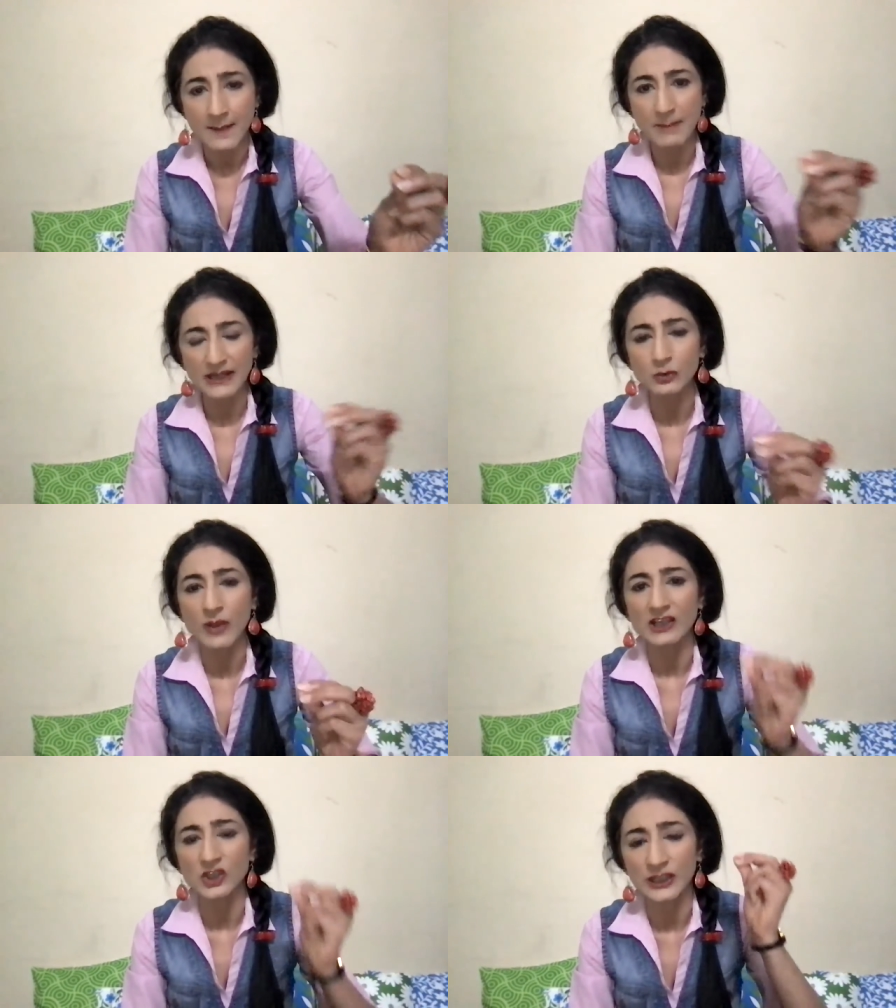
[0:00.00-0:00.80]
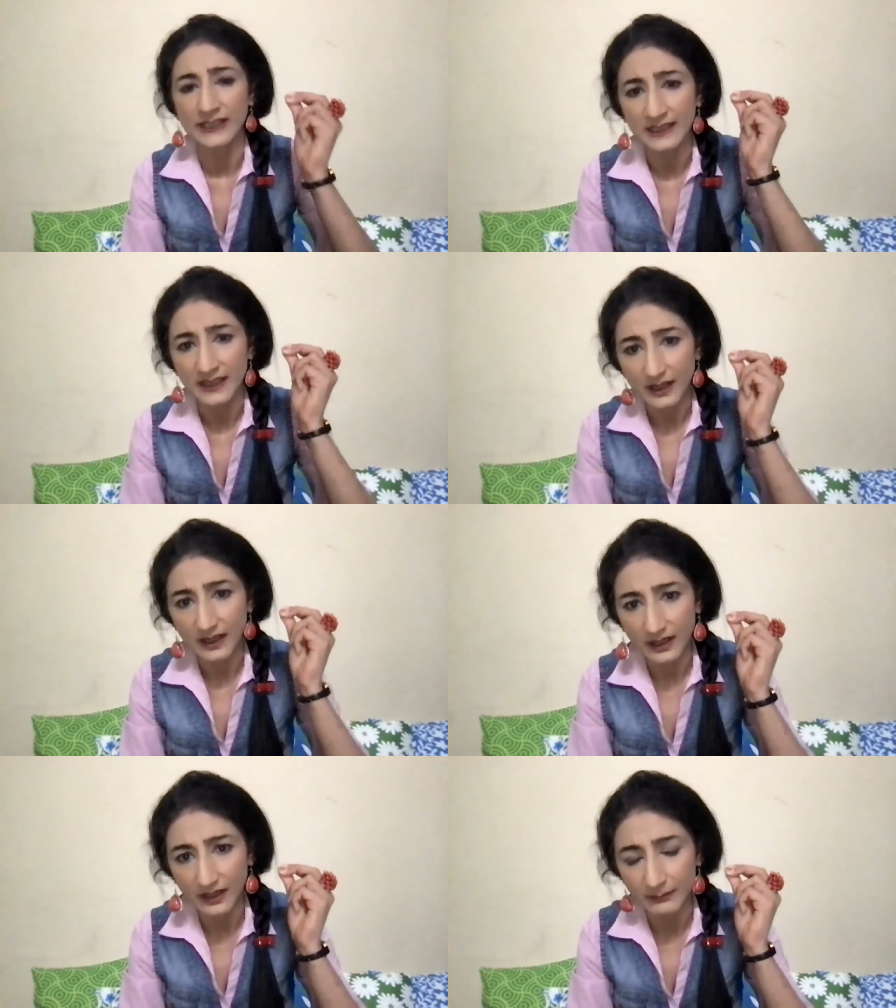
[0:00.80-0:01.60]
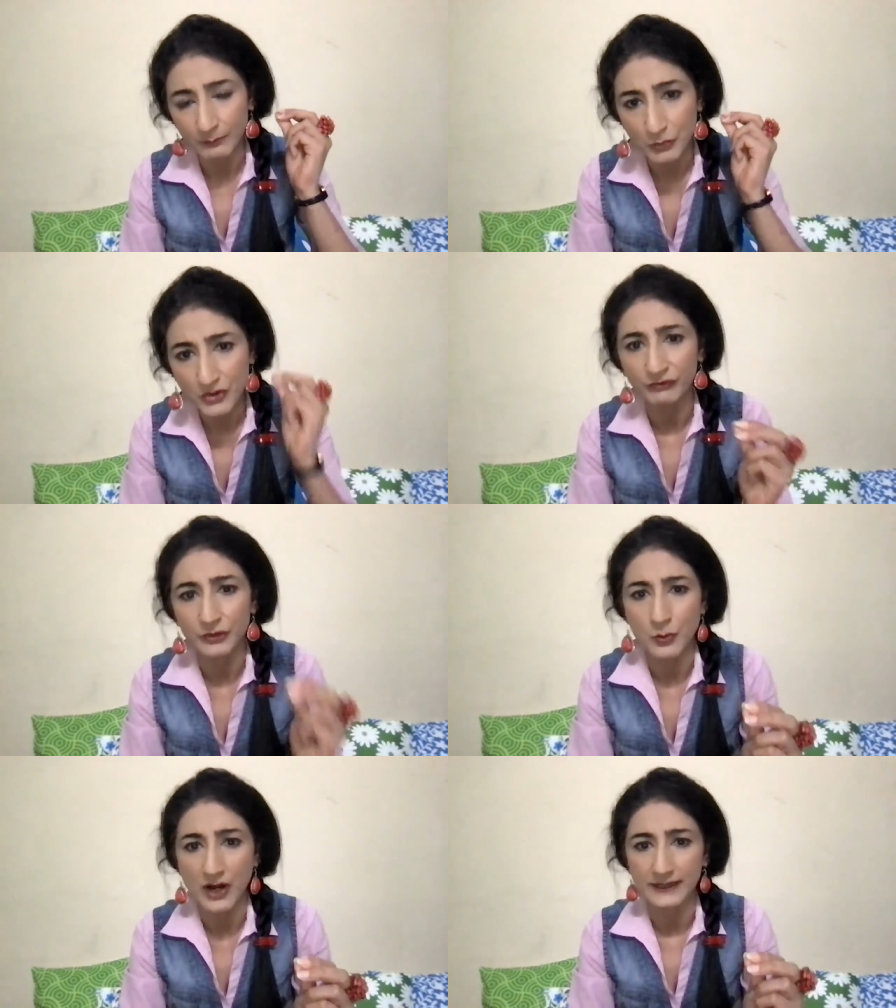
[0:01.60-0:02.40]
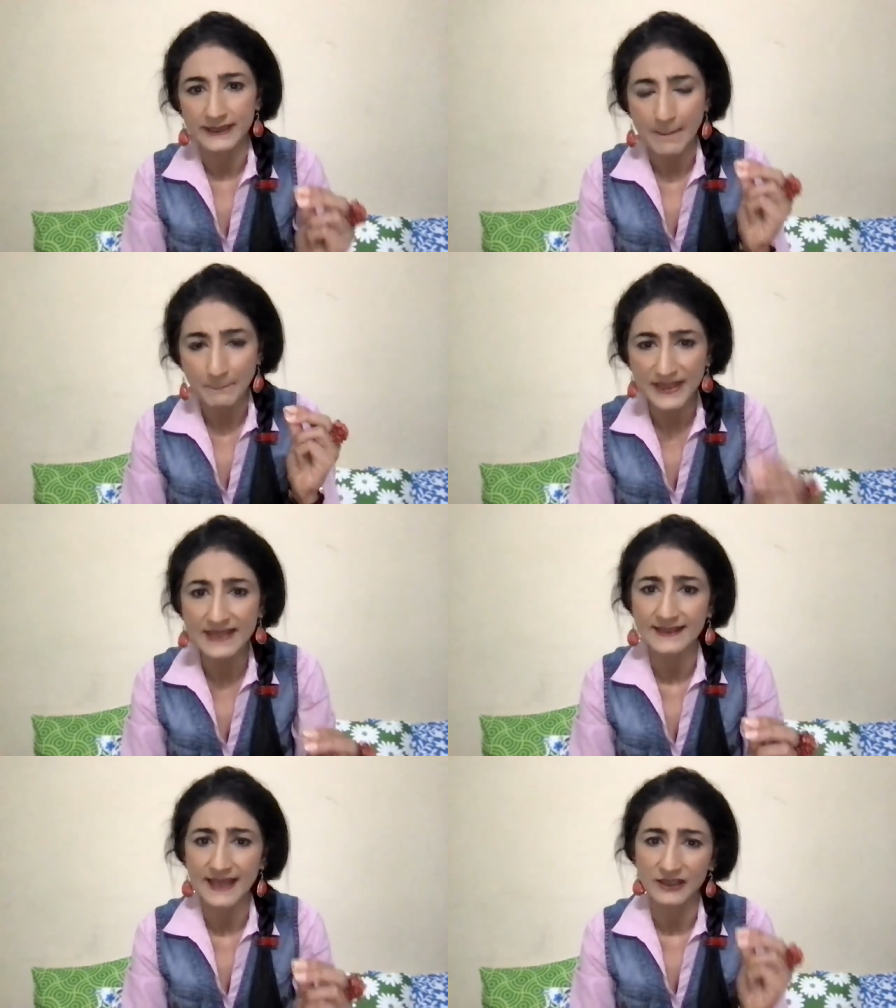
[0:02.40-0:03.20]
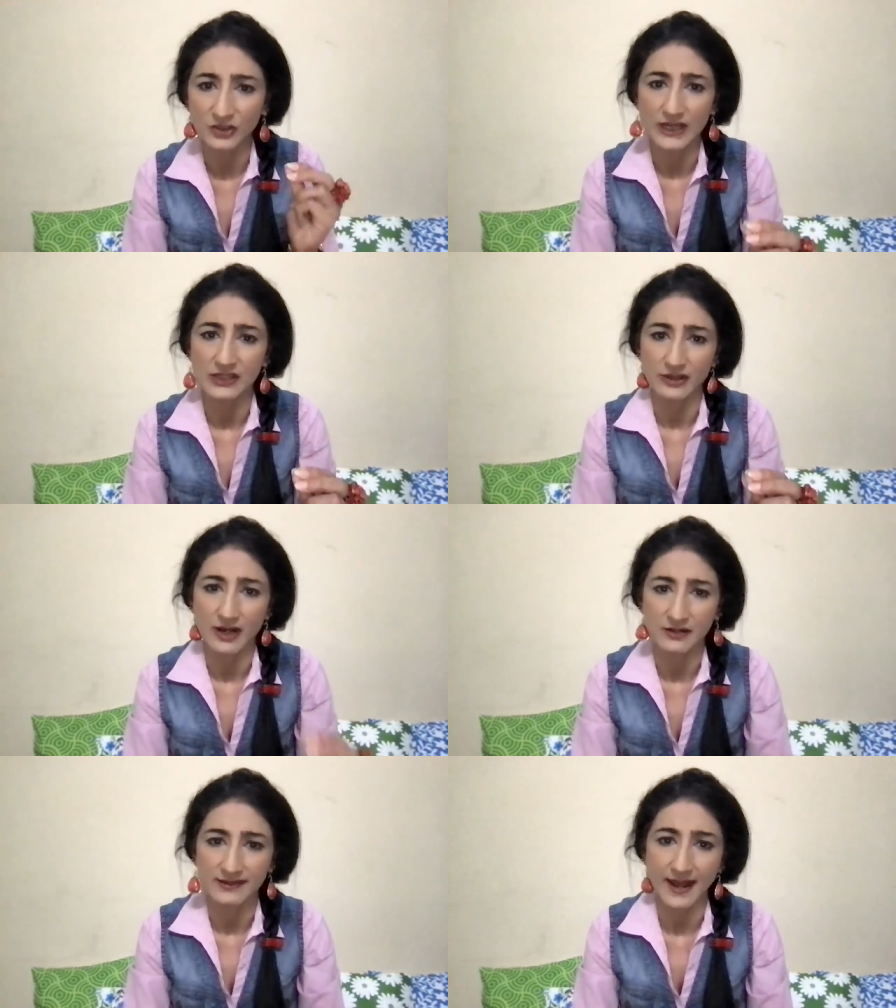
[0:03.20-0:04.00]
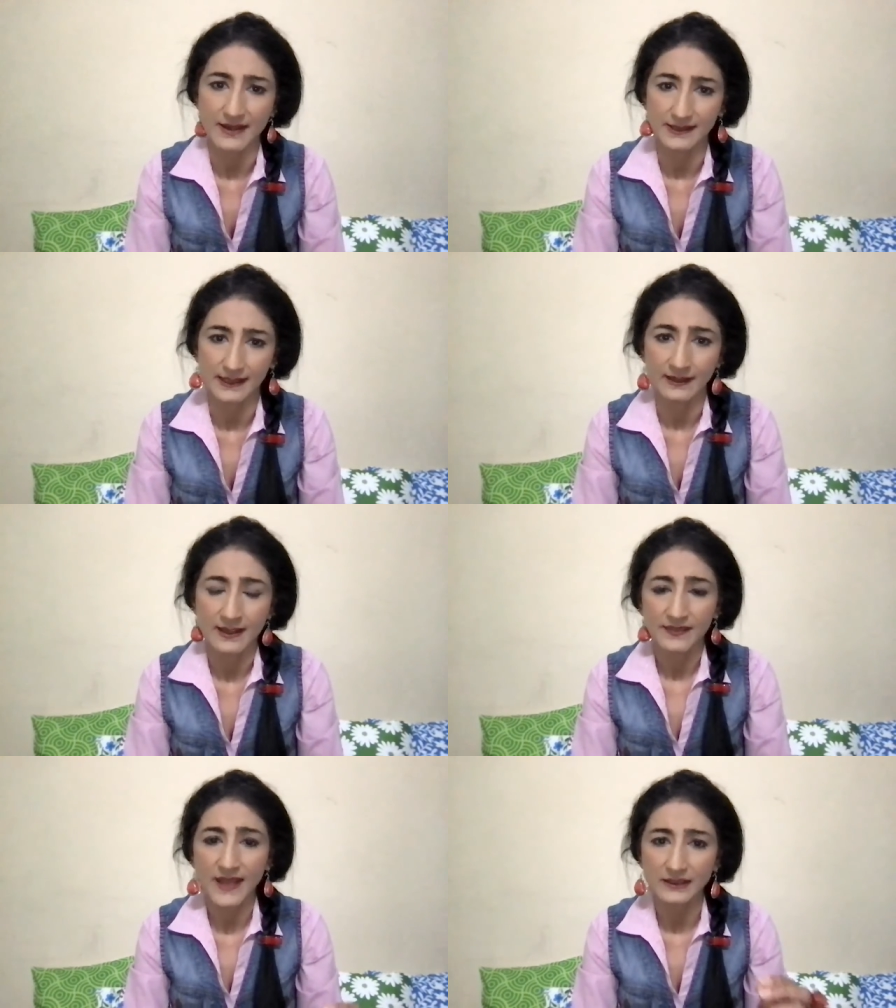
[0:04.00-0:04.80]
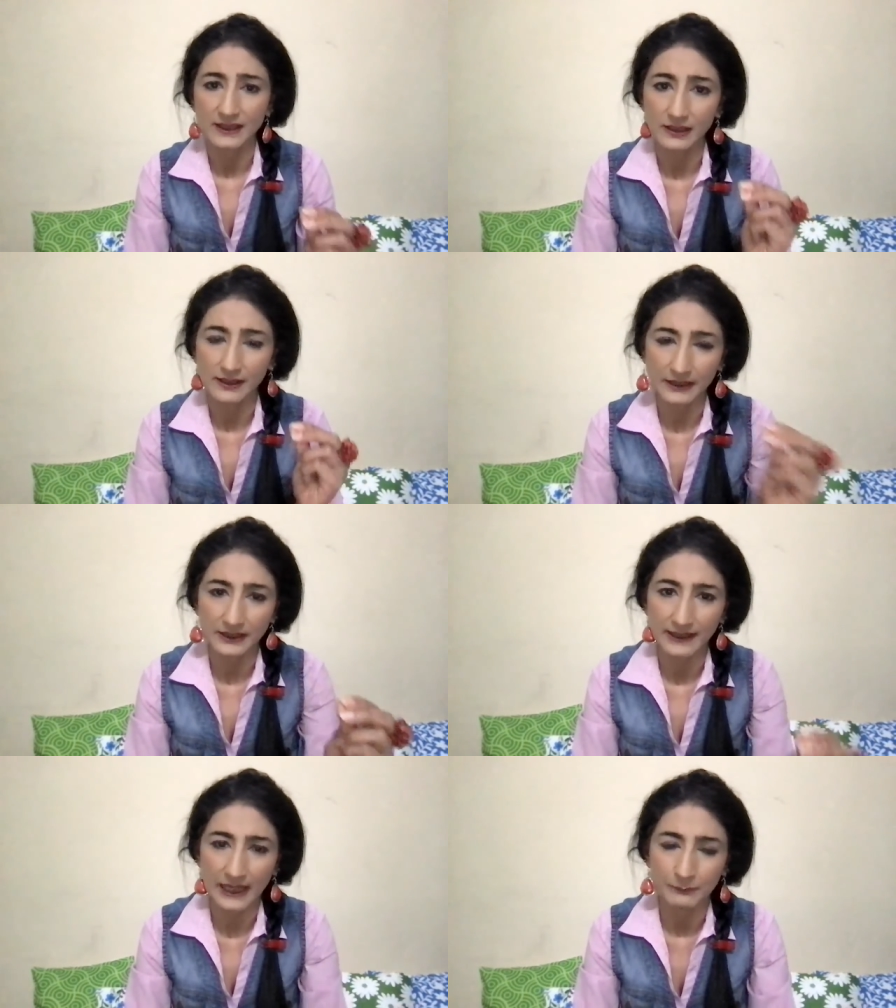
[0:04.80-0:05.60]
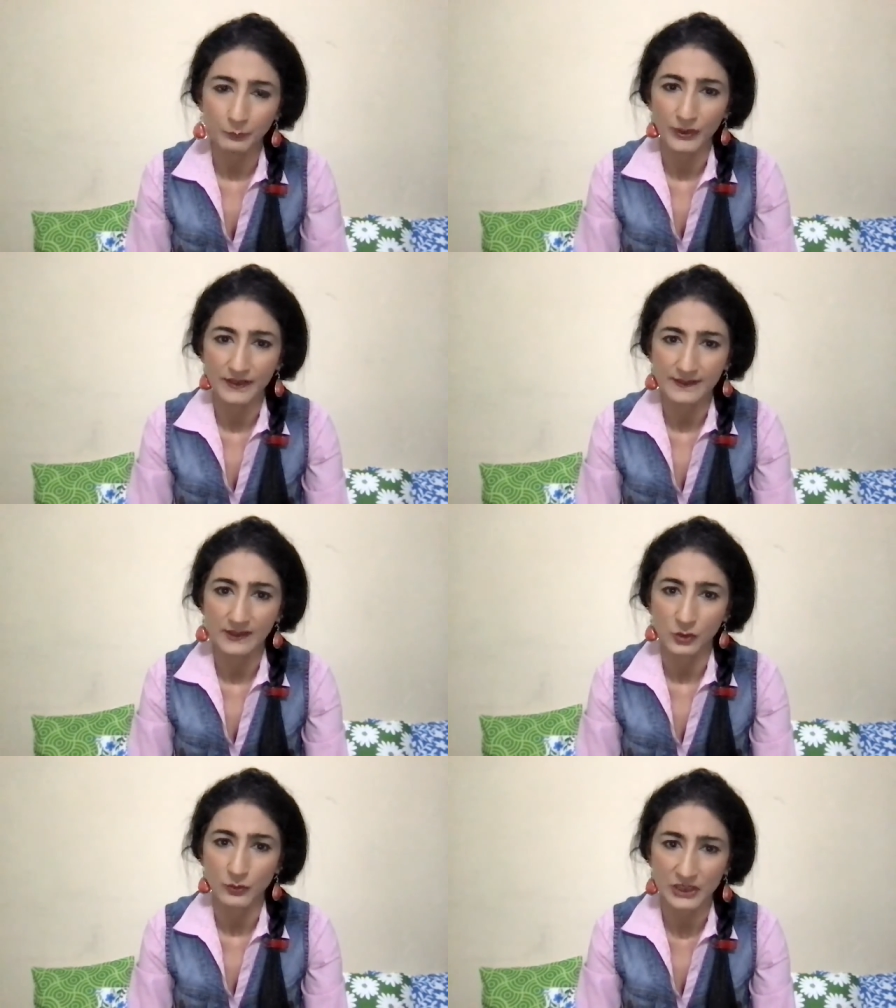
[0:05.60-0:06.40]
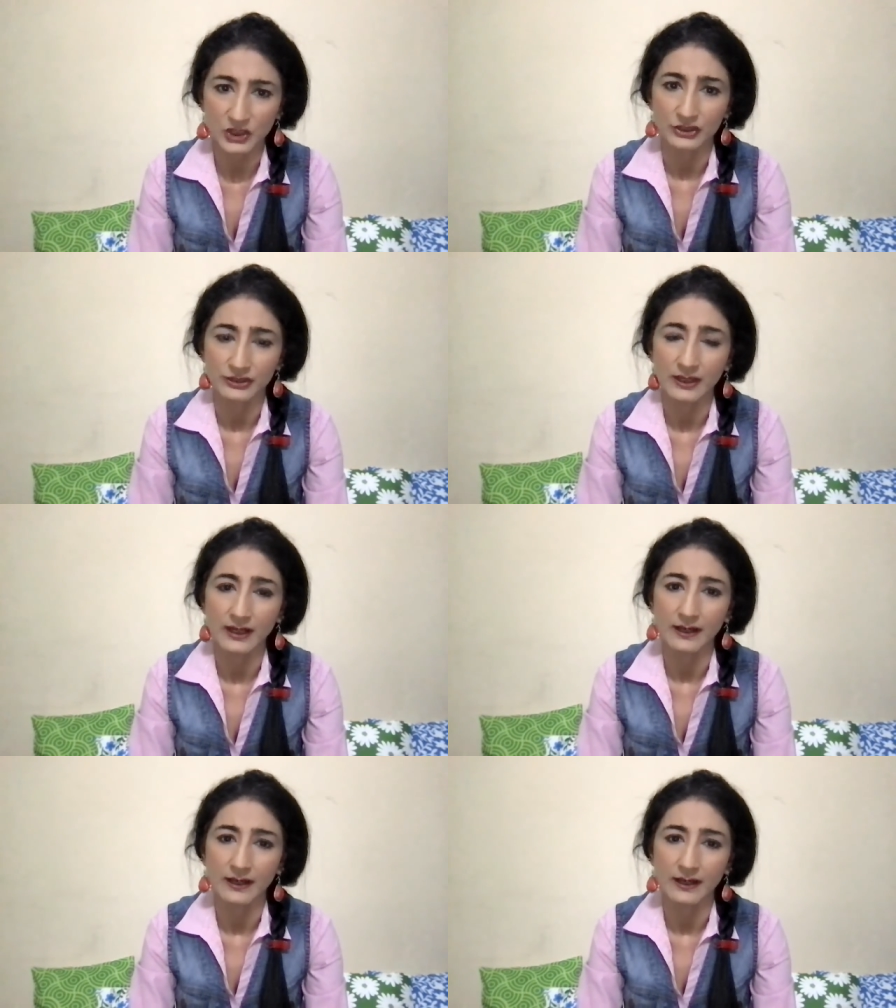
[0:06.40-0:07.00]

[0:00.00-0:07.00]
but to actually move towards peace and greater understanding that can help with this situation,